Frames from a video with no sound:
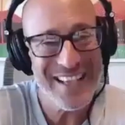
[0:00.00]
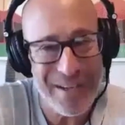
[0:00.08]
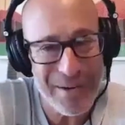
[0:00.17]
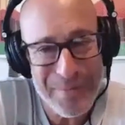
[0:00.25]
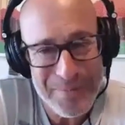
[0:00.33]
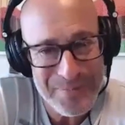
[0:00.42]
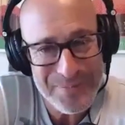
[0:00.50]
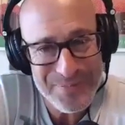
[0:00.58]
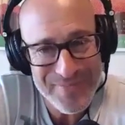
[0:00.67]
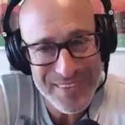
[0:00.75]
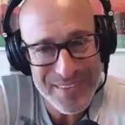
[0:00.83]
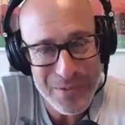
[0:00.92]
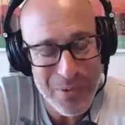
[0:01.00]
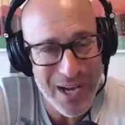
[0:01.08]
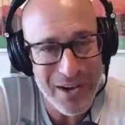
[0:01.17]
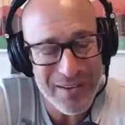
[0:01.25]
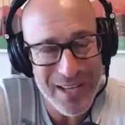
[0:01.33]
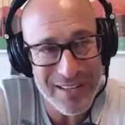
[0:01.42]
yeah. you know. Yeah.
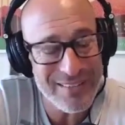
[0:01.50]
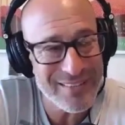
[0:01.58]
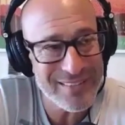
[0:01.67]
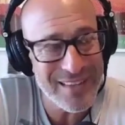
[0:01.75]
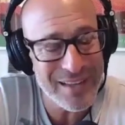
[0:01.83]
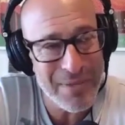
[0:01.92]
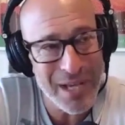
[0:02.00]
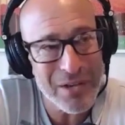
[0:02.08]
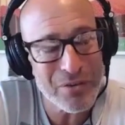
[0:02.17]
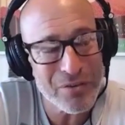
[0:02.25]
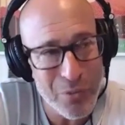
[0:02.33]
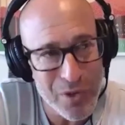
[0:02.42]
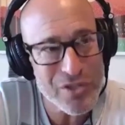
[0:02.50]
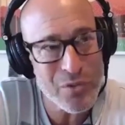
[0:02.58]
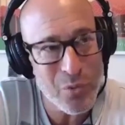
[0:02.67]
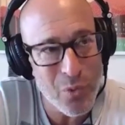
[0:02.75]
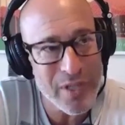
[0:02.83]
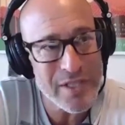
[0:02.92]
Wow. And and Michael's
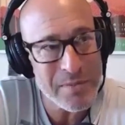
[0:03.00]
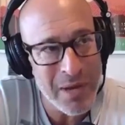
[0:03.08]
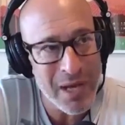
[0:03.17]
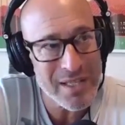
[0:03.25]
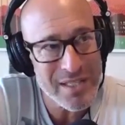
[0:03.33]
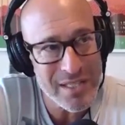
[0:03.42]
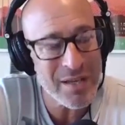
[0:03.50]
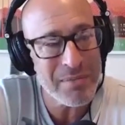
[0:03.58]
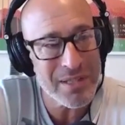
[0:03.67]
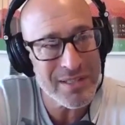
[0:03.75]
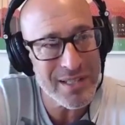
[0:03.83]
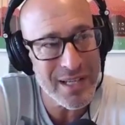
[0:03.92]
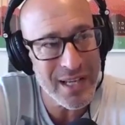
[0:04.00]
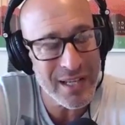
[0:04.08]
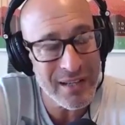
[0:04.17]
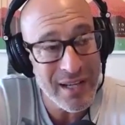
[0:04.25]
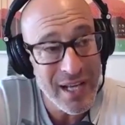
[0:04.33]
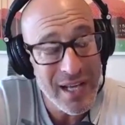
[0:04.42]
question, what's my assignment
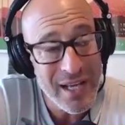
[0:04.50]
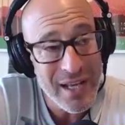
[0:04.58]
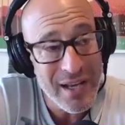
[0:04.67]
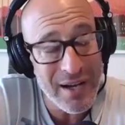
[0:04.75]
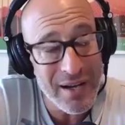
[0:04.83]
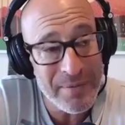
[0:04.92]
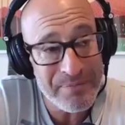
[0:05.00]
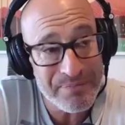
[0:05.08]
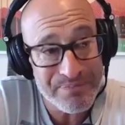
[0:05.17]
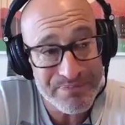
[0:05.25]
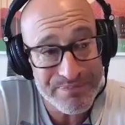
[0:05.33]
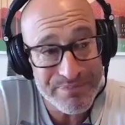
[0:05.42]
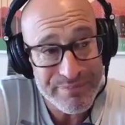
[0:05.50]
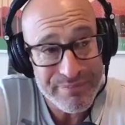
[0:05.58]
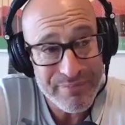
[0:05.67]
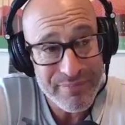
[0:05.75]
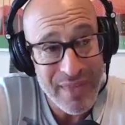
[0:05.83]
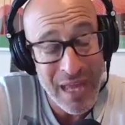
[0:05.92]
today? And um,
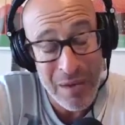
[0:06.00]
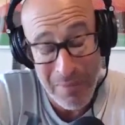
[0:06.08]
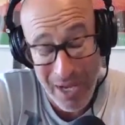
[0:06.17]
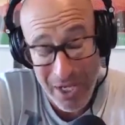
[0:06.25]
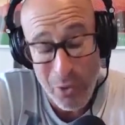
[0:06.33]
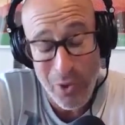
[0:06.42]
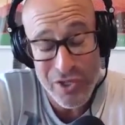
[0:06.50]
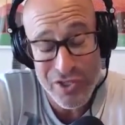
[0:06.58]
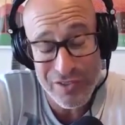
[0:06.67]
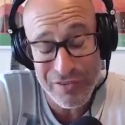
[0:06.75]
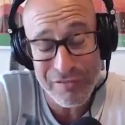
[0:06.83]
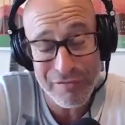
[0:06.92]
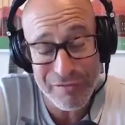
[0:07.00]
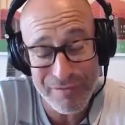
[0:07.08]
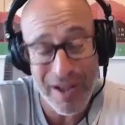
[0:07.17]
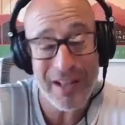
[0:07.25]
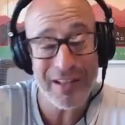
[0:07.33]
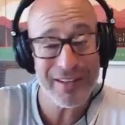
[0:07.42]
and my question,
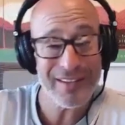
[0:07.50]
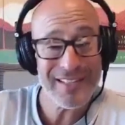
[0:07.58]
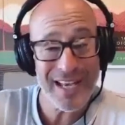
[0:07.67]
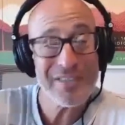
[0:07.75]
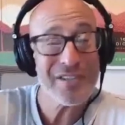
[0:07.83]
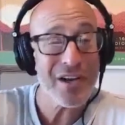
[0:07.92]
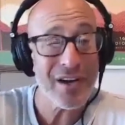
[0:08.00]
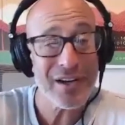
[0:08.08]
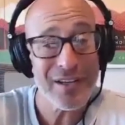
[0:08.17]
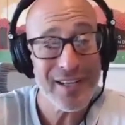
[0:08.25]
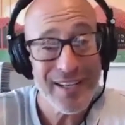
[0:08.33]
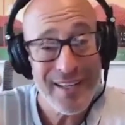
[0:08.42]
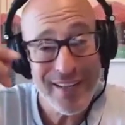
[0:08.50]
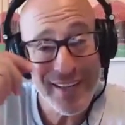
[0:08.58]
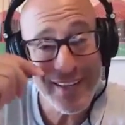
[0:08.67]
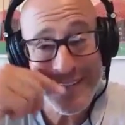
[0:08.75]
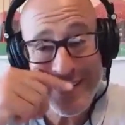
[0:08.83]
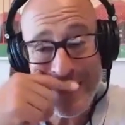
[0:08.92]
a la the TED Talk,
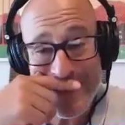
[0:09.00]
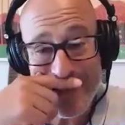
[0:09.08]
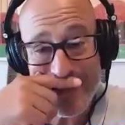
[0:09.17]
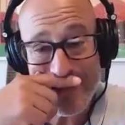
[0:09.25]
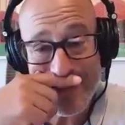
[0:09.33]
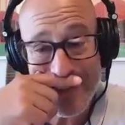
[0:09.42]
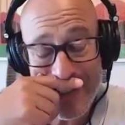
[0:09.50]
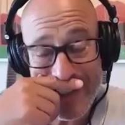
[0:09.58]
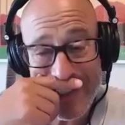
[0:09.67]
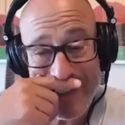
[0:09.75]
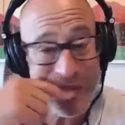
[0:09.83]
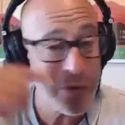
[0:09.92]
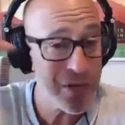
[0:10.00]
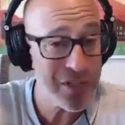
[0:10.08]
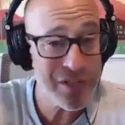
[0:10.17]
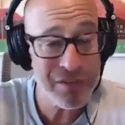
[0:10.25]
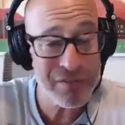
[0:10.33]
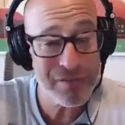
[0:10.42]
is is the is the
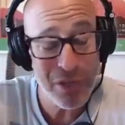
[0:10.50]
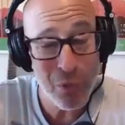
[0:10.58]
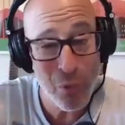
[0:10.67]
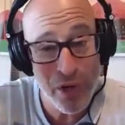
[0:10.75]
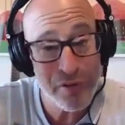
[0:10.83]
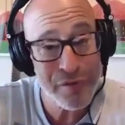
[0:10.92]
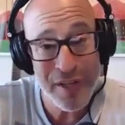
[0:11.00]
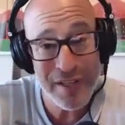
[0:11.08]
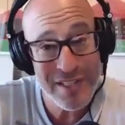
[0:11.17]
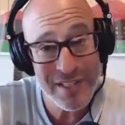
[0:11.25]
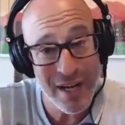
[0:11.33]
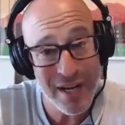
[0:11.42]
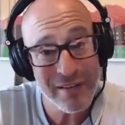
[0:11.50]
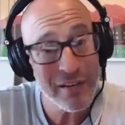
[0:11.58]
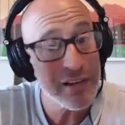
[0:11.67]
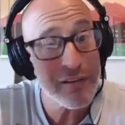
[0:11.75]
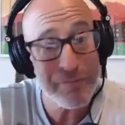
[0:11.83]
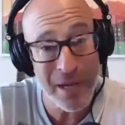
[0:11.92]
question of you know what if i
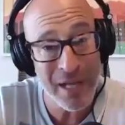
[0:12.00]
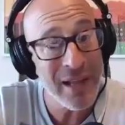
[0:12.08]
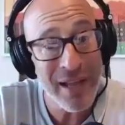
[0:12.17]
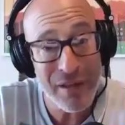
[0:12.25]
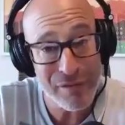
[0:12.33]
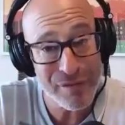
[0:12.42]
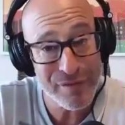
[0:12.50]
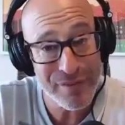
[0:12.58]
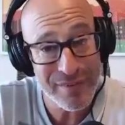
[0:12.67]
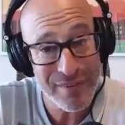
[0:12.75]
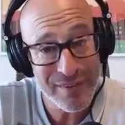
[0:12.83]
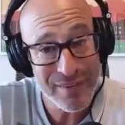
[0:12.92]
decided to love my life